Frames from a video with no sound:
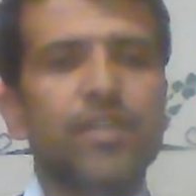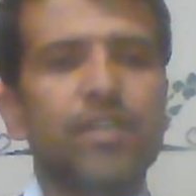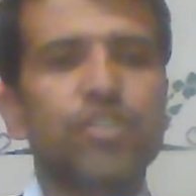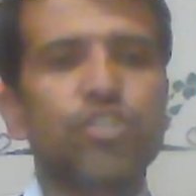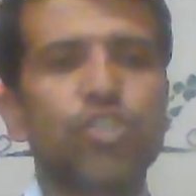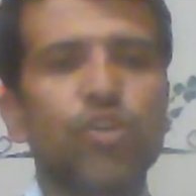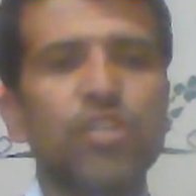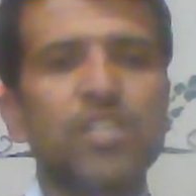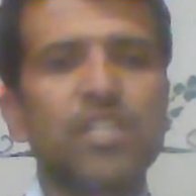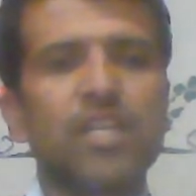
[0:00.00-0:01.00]
In
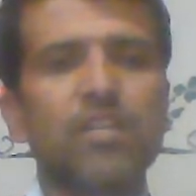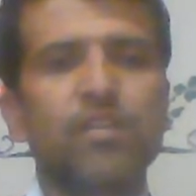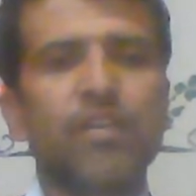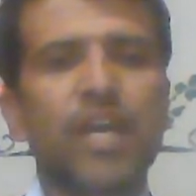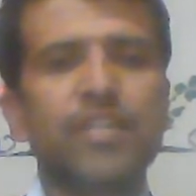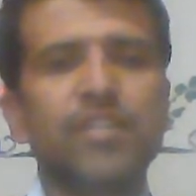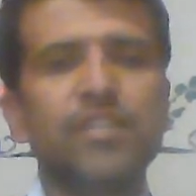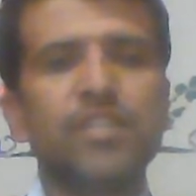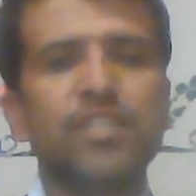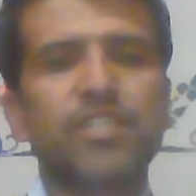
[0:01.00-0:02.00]
geological
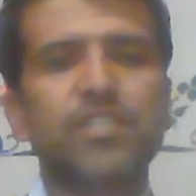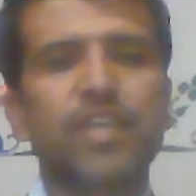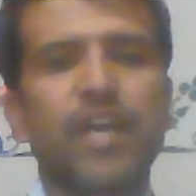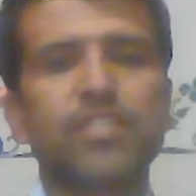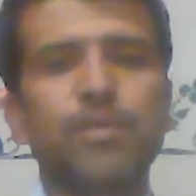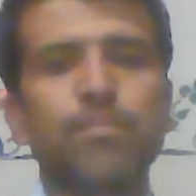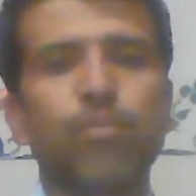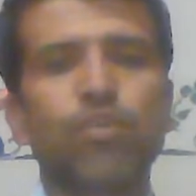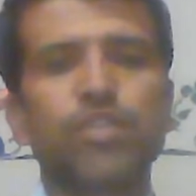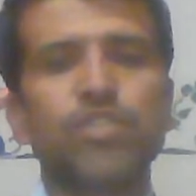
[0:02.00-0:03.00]
writing, it is as
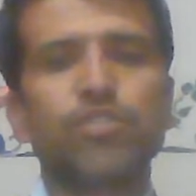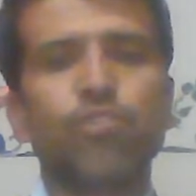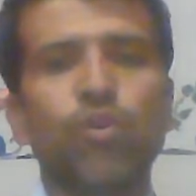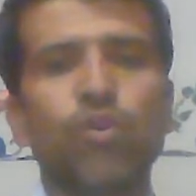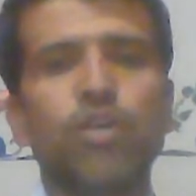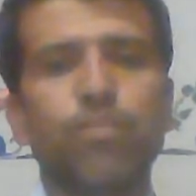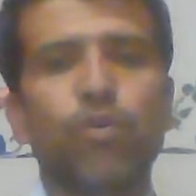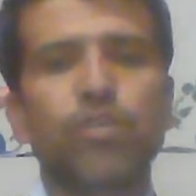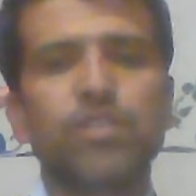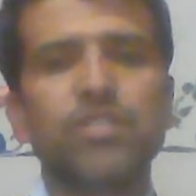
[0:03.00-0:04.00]
important, more
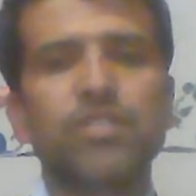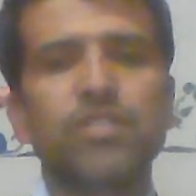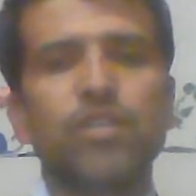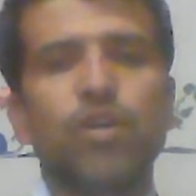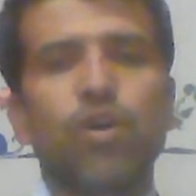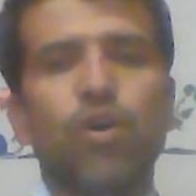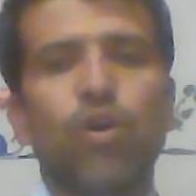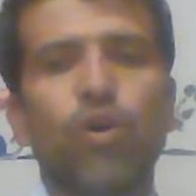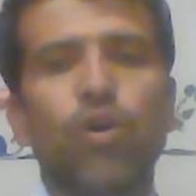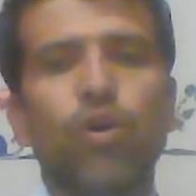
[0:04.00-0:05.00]
important,
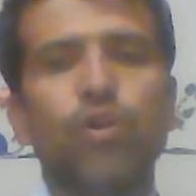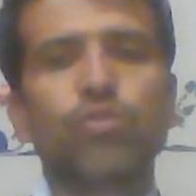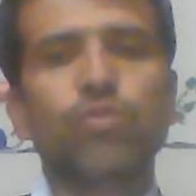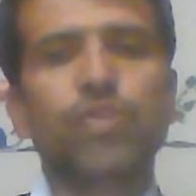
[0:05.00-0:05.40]
to